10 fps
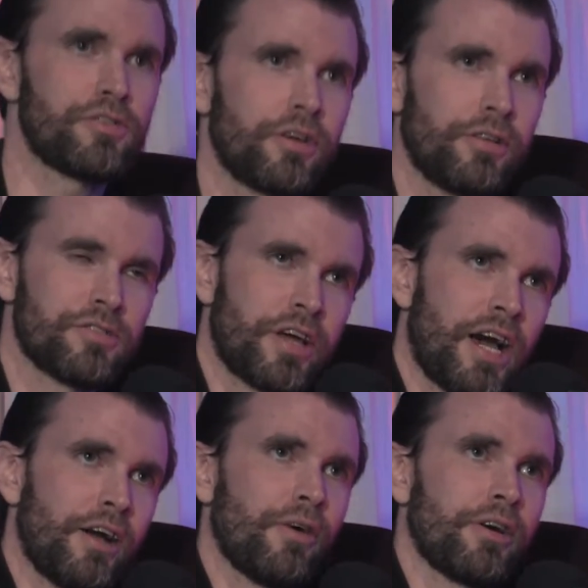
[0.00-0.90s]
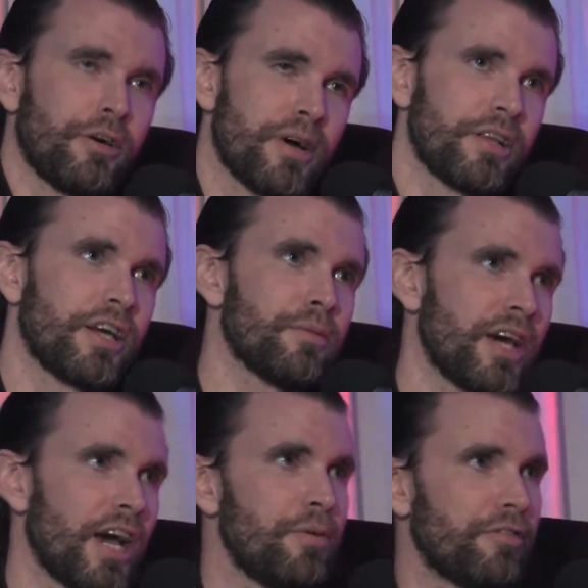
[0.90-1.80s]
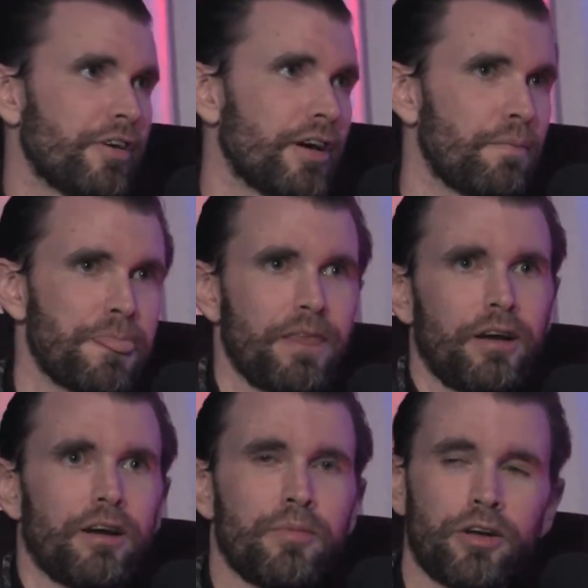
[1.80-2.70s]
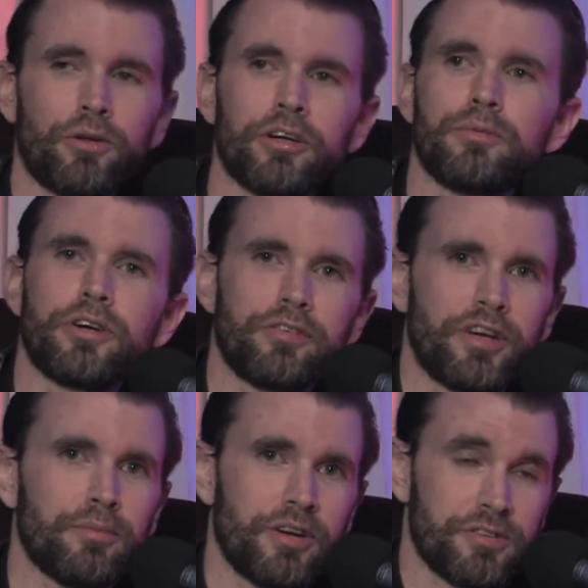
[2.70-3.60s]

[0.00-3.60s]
a guy around here by the name of Happy Fat. Michael Gilbert, if anybody's